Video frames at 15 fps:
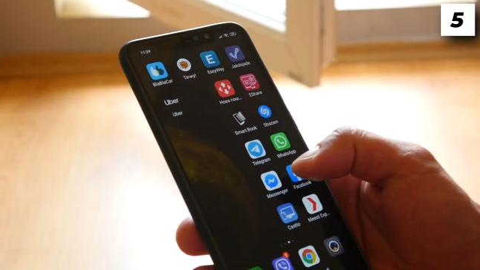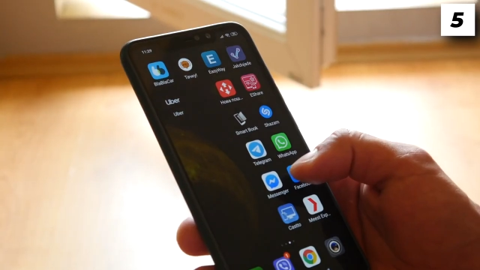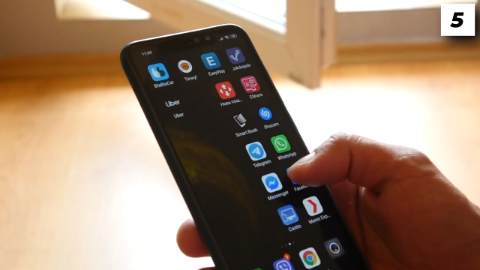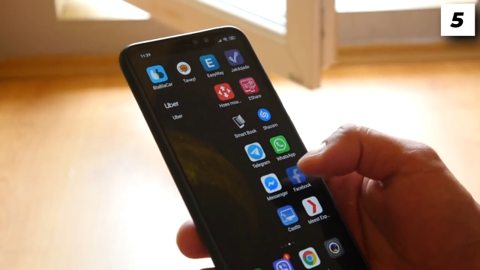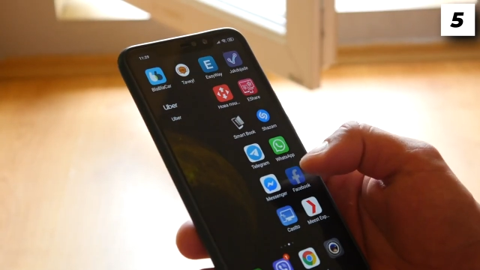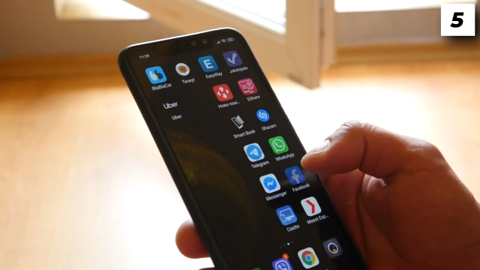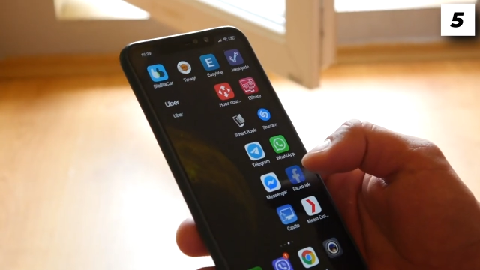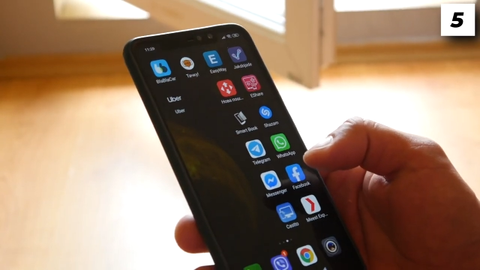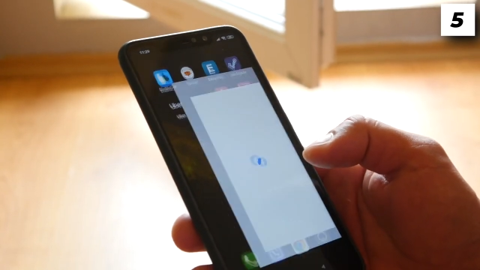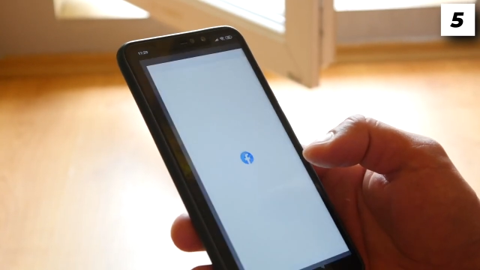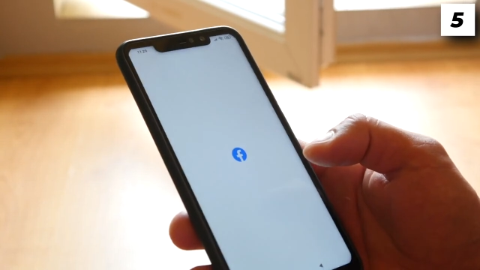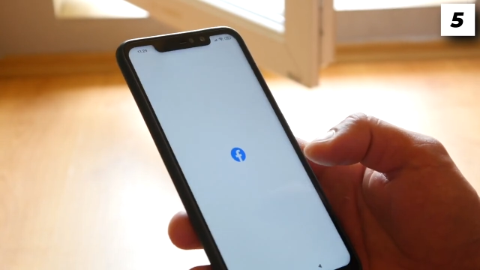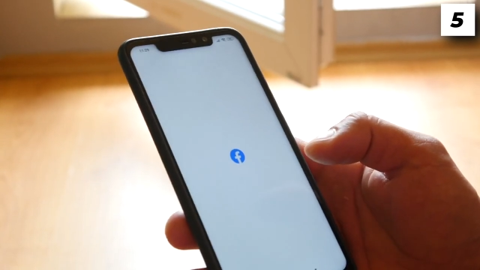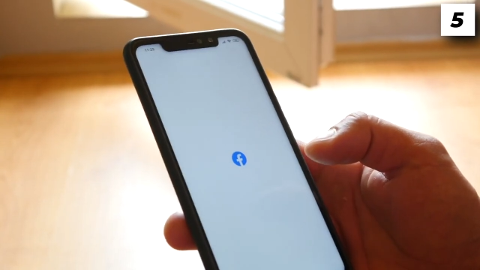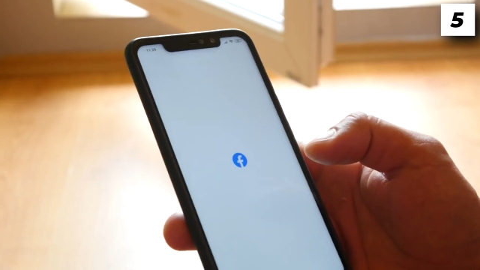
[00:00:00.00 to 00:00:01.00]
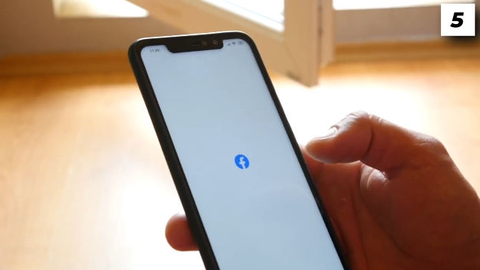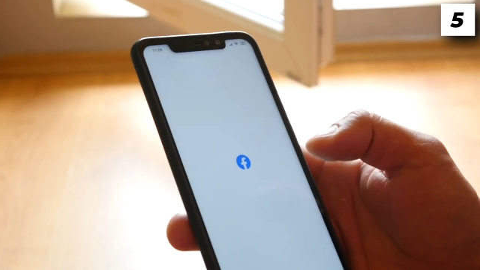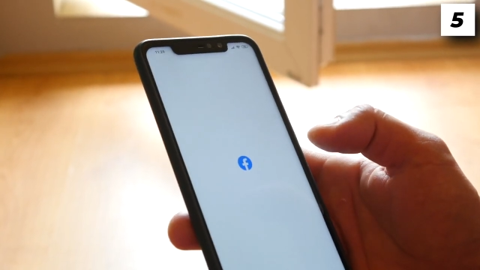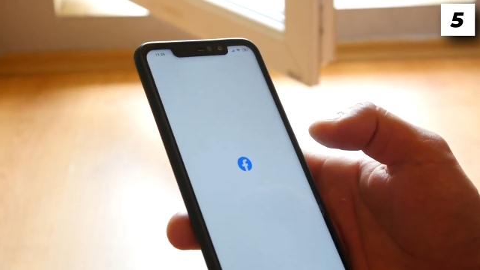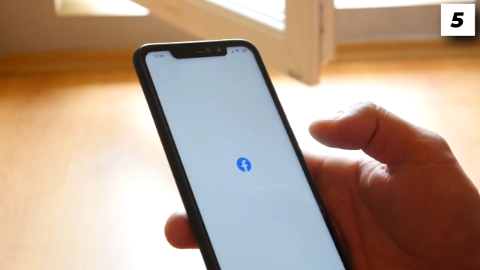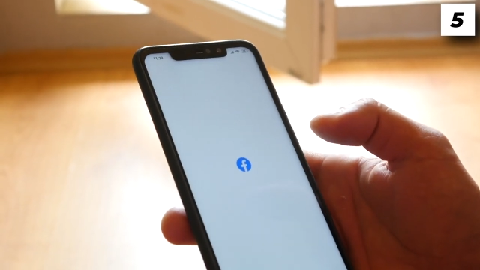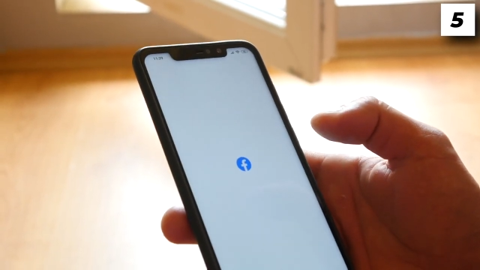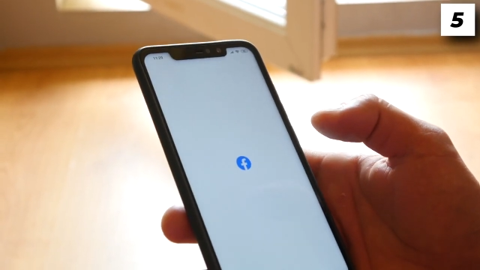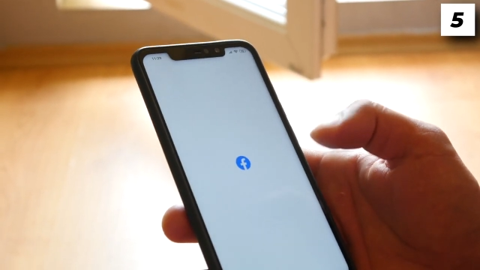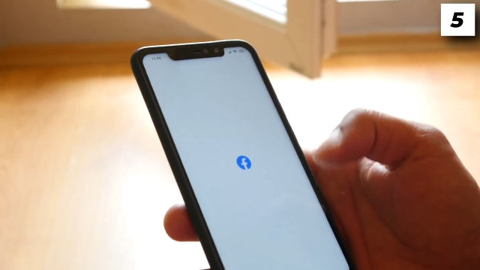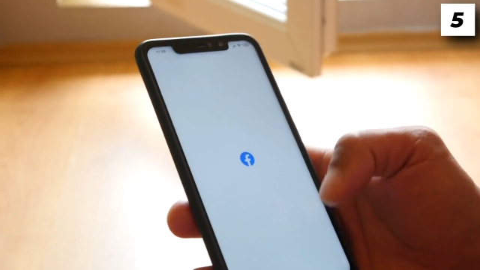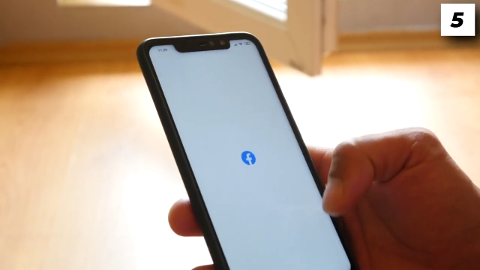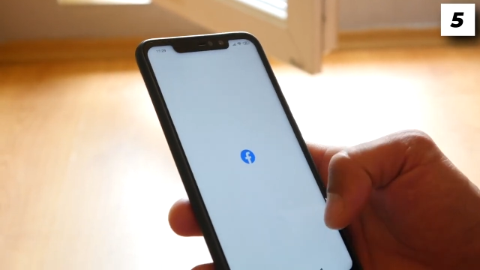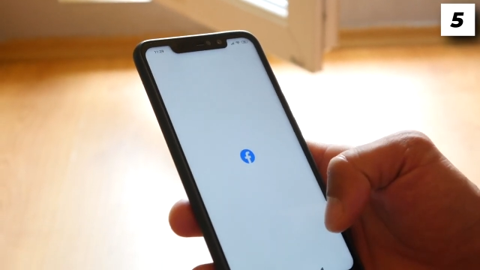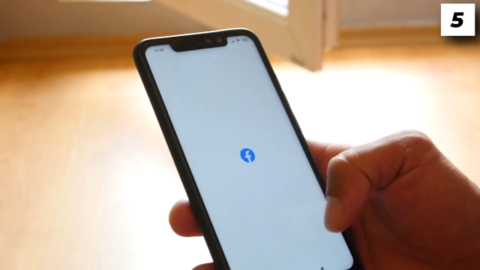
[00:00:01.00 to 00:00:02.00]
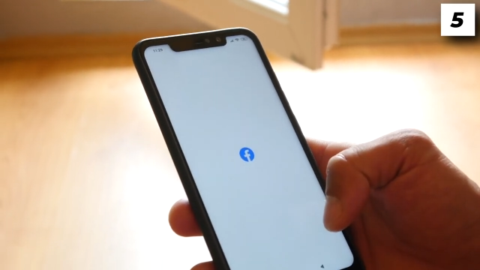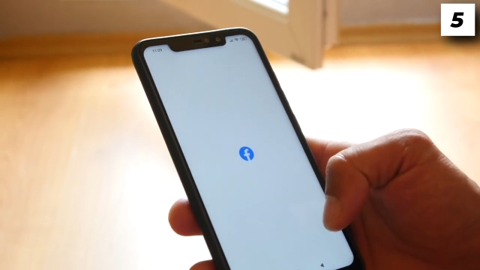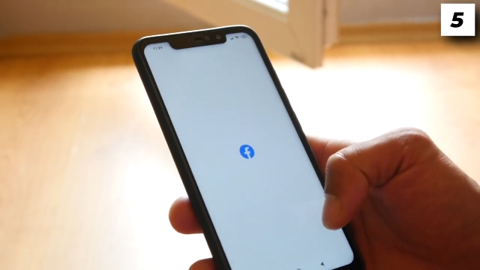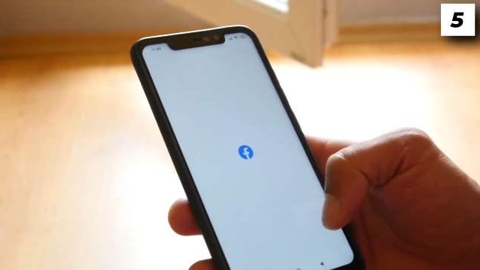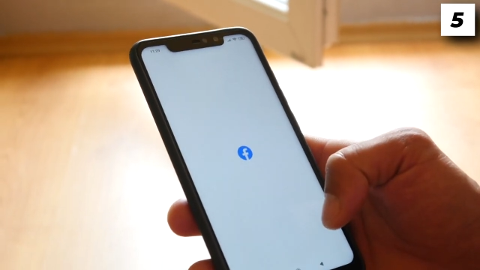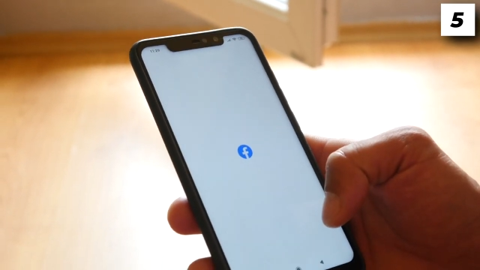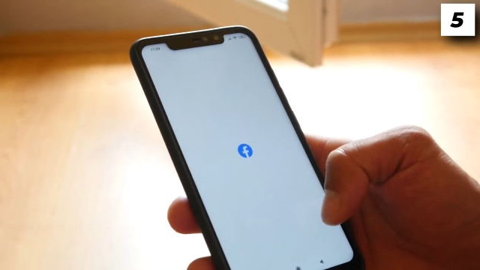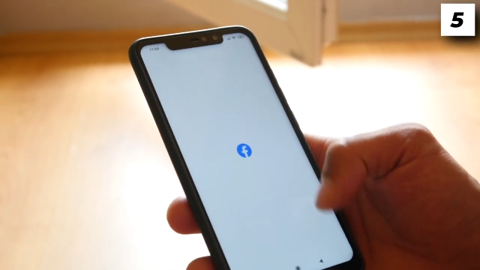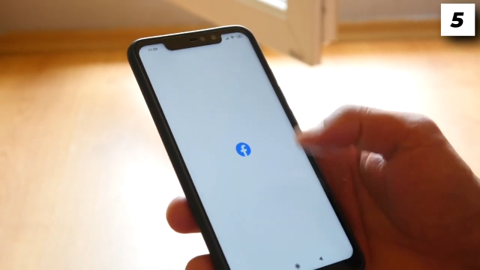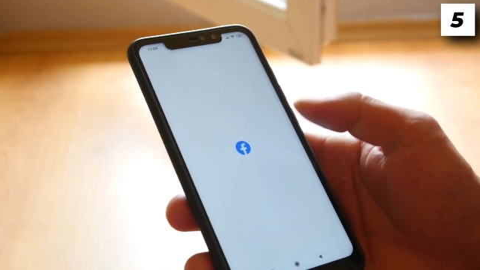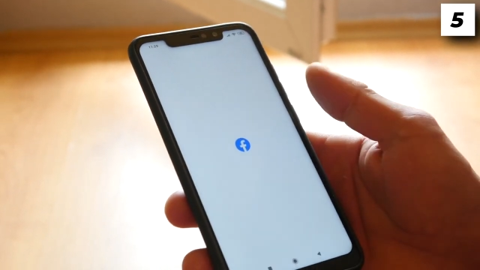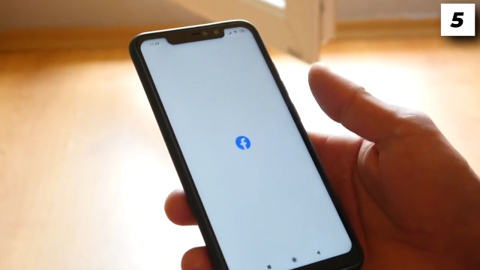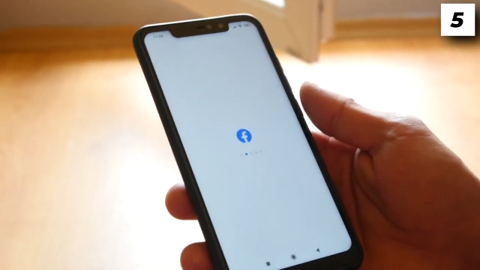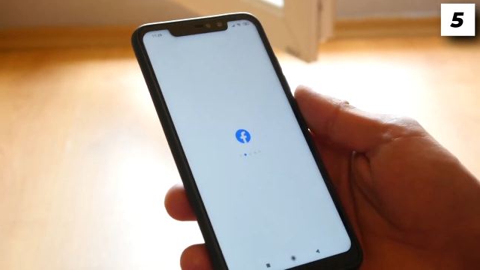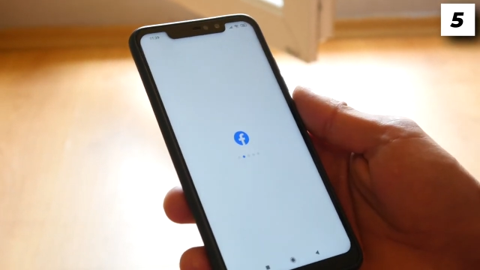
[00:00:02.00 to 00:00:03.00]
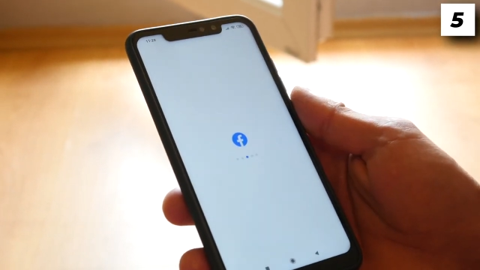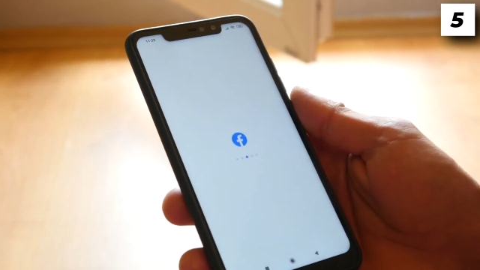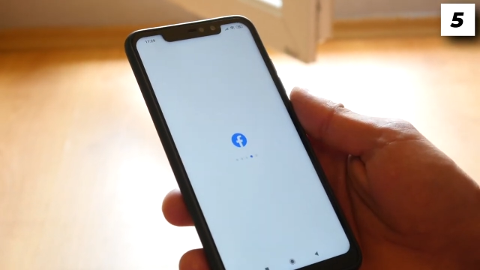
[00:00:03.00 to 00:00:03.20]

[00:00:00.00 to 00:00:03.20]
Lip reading: [unreadable: no face in view]